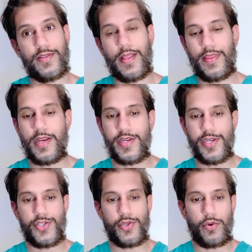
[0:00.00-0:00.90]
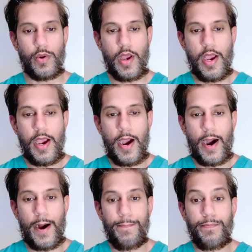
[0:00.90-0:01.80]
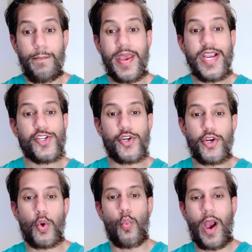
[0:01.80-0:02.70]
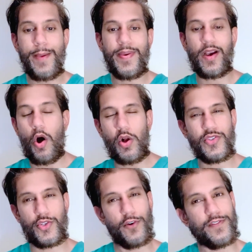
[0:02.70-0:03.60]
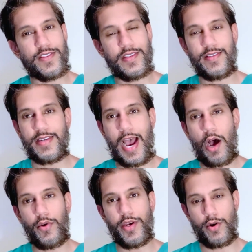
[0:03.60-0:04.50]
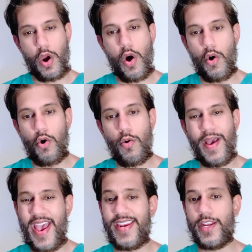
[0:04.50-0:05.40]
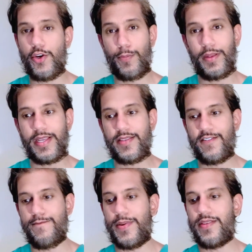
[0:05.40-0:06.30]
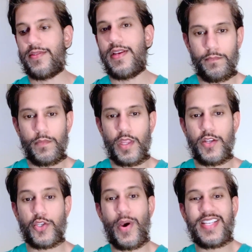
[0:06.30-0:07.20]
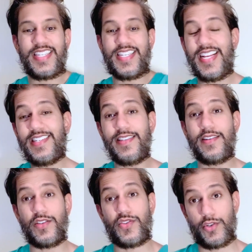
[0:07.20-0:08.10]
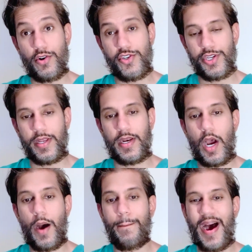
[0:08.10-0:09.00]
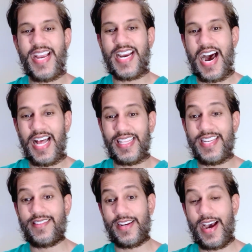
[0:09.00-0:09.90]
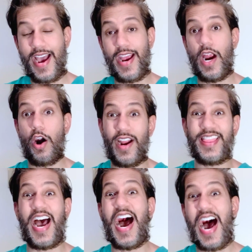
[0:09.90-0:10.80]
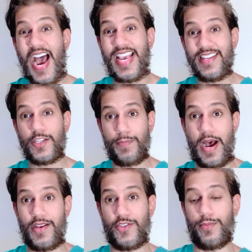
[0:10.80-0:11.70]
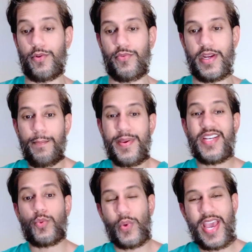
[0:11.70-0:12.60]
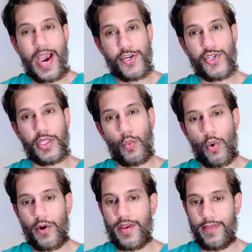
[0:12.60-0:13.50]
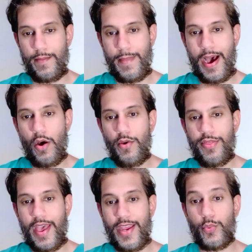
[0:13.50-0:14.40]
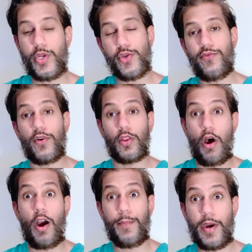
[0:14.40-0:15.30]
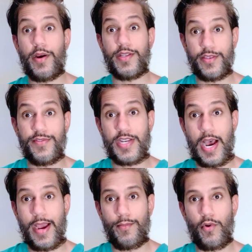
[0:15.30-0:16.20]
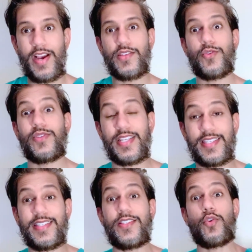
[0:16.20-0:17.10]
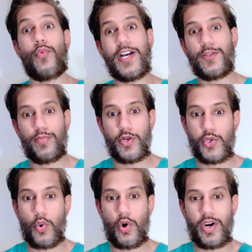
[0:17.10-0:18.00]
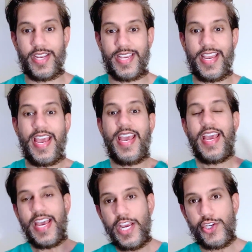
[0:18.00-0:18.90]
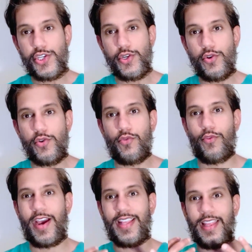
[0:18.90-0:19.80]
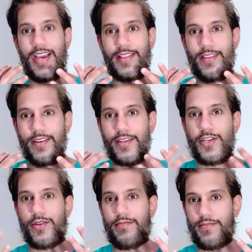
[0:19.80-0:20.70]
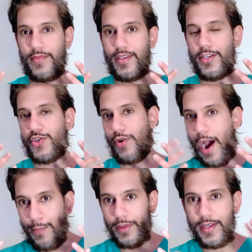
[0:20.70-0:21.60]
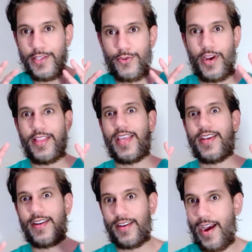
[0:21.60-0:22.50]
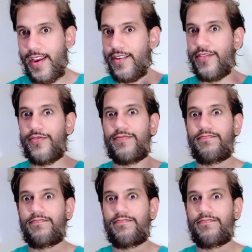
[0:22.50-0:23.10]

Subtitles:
that they need to. Make sure you're wiping all surfaces down in your home and in your place of business. So as a dentist and surgeon, my colleagues and I are at the highest possible risk because we actually work in the mouth and we do for long periods of time, right? So since this is a respiratory issue, right, like the droplets, right, they can kind of